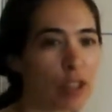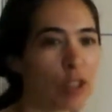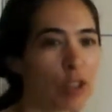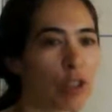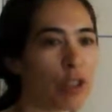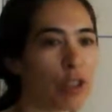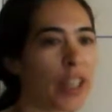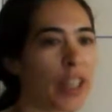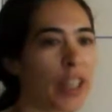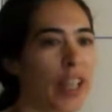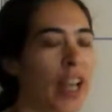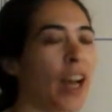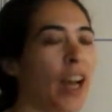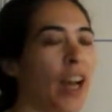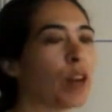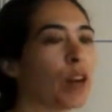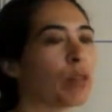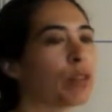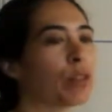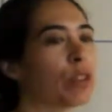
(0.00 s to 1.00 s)
I started
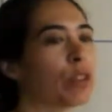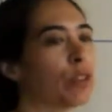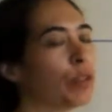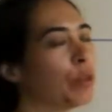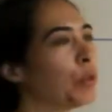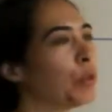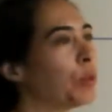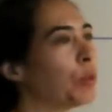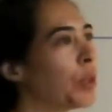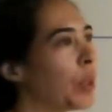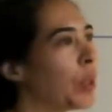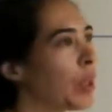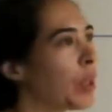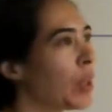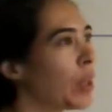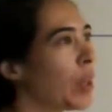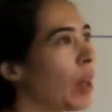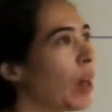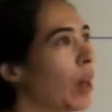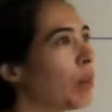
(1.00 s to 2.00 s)
learning how to
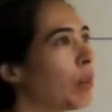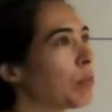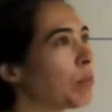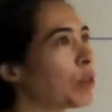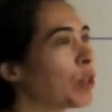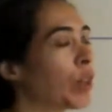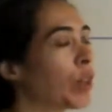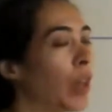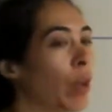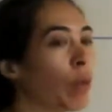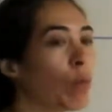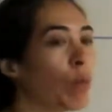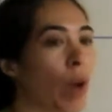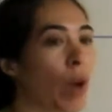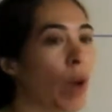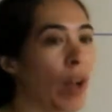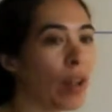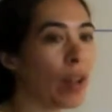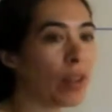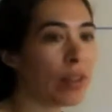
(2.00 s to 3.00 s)

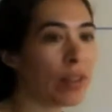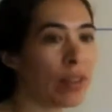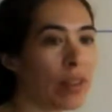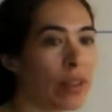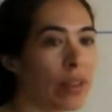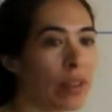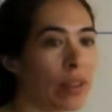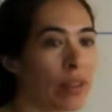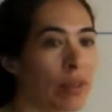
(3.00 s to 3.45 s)
create wealth,